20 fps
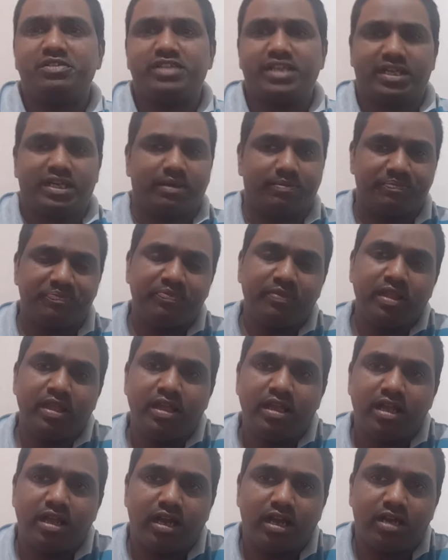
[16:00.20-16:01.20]
setup
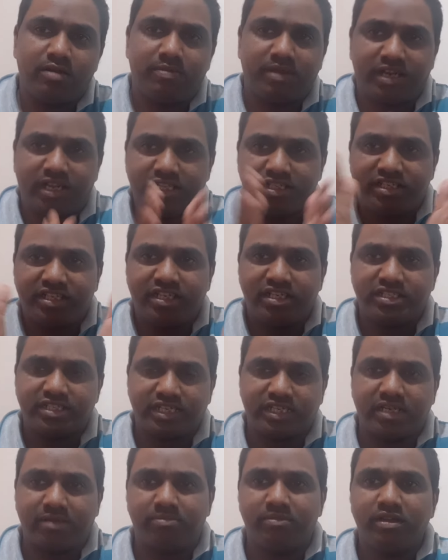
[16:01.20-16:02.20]
or managerial
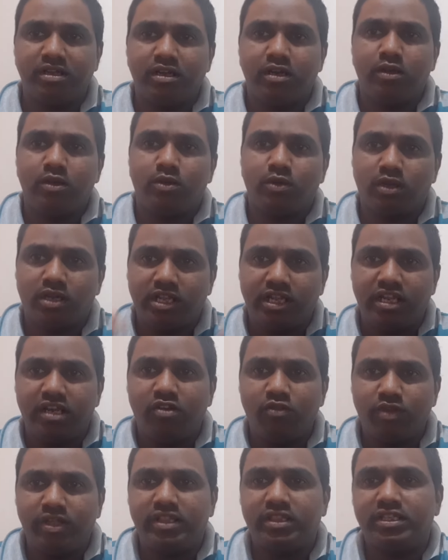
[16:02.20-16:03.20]
setup to deal
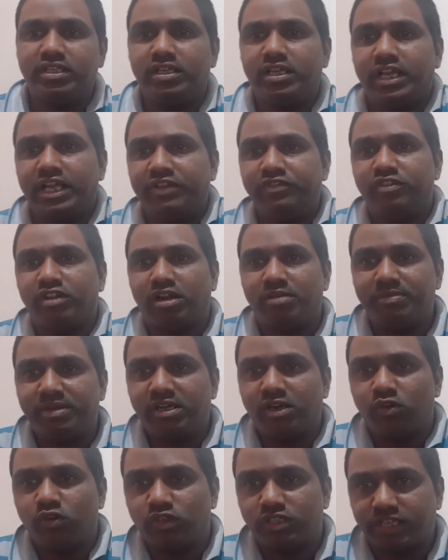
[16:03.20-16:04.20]
with the environment
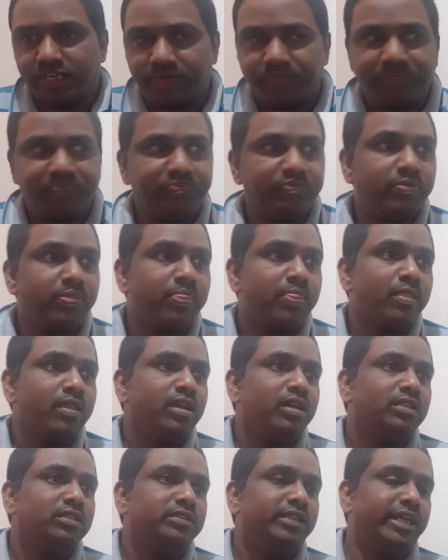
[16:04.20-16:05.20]
outside.
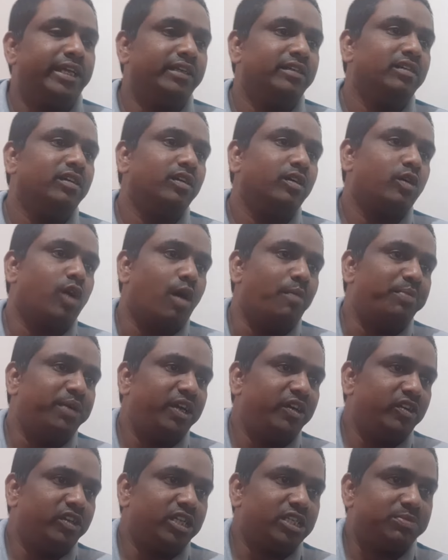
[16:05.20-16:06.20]
Then
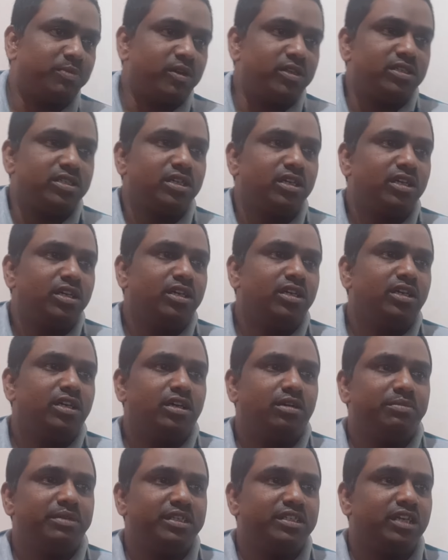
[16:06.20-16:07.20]
competitive response
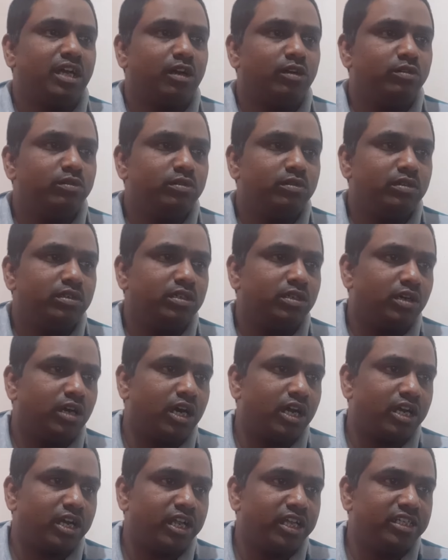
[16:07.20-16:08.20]
means how
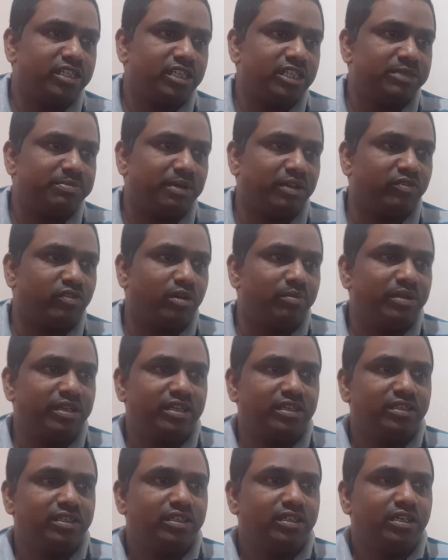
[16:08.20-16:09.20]
organization is
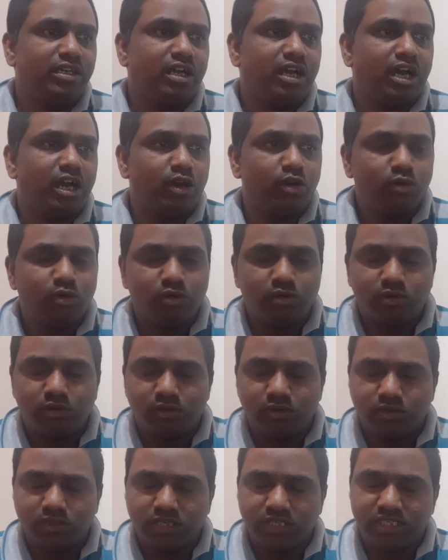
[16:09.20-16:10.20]
performing,
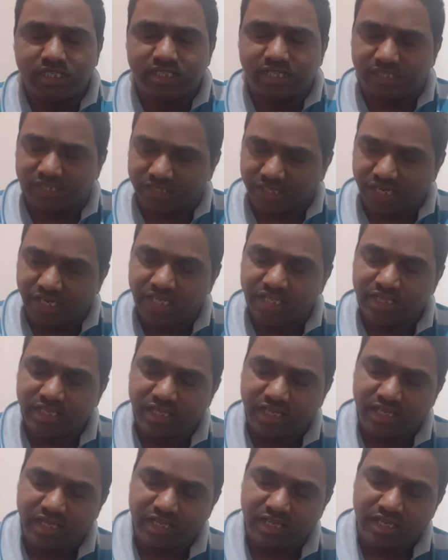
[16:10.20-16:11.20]
how it is sustaining
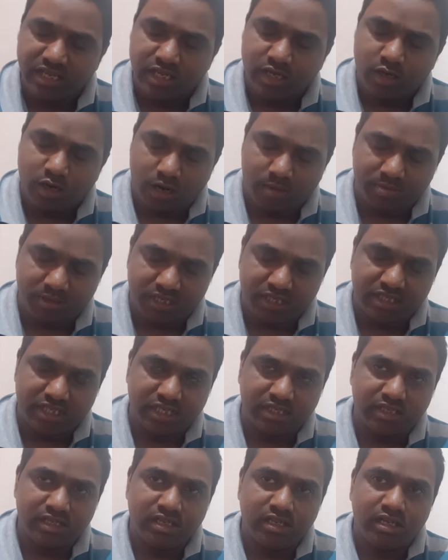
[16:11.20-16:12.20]
the
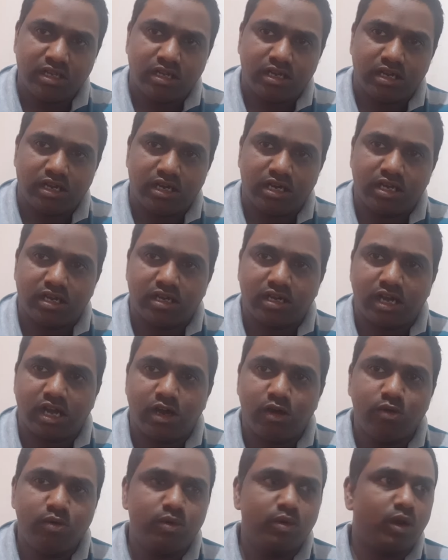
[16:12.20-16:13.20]
competition, or
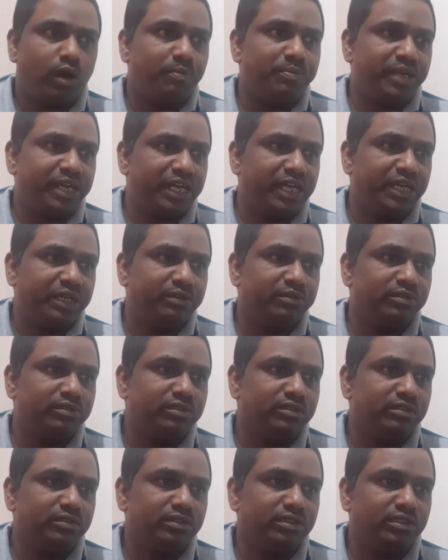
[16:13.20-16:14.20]
how competitive
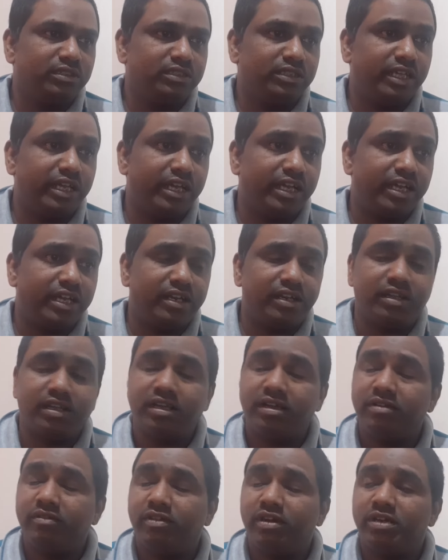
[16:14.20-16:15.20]

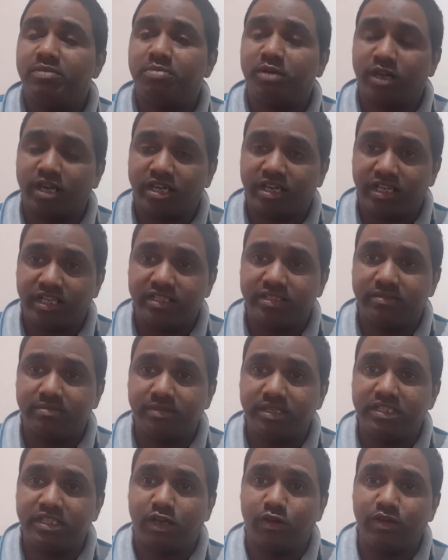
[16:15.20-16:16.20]
their what product is,
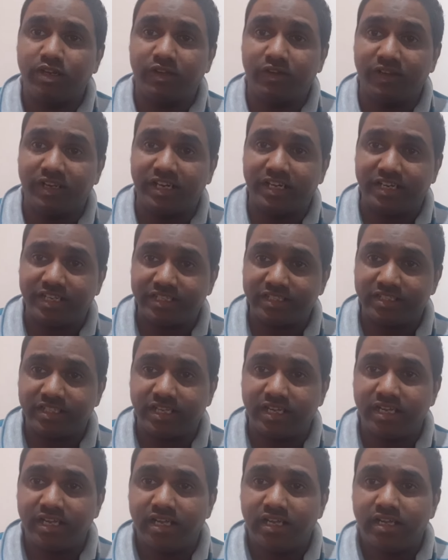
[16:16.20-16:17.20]
means how unique it is
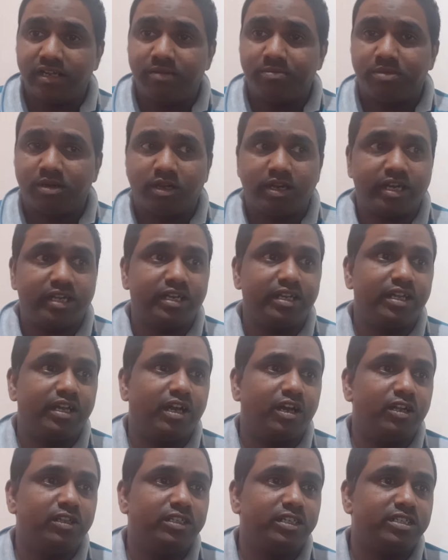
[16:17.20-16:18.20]
the product.
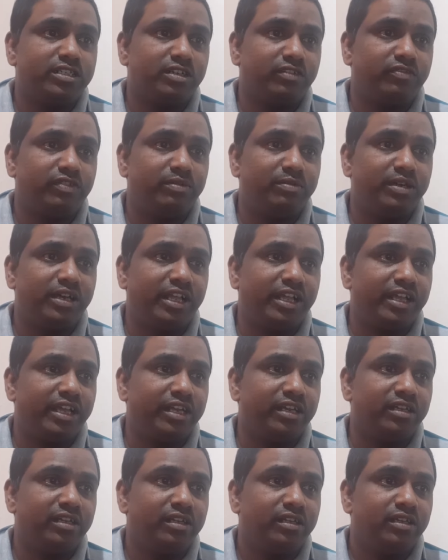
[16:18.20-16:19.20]
All that stuff will be
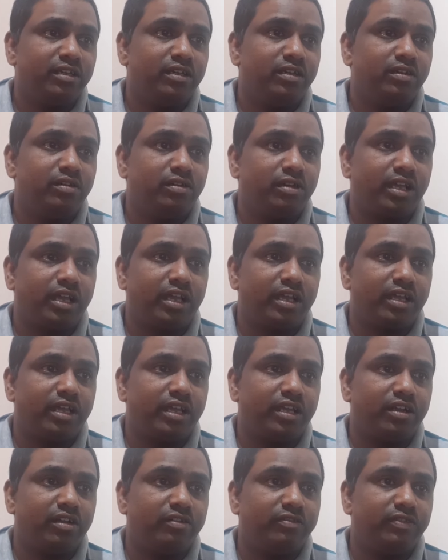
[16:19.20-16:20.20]
taken
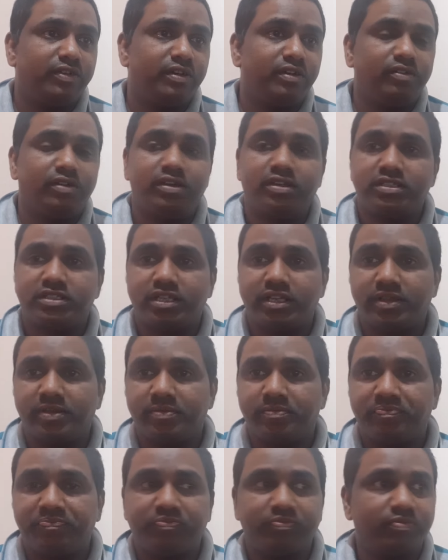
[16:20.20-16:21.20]
care of what to say
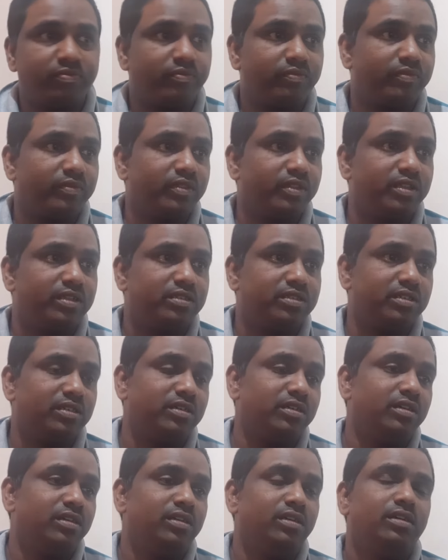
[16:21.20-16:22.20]
this
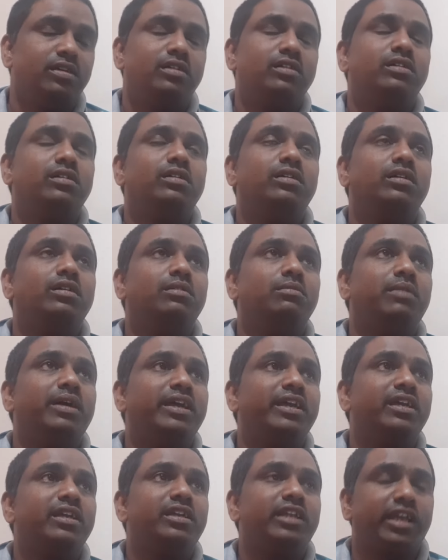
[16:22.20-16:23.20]

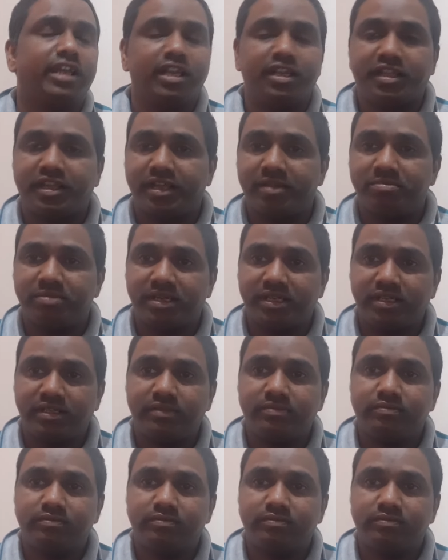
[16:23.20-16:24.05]
by taken care by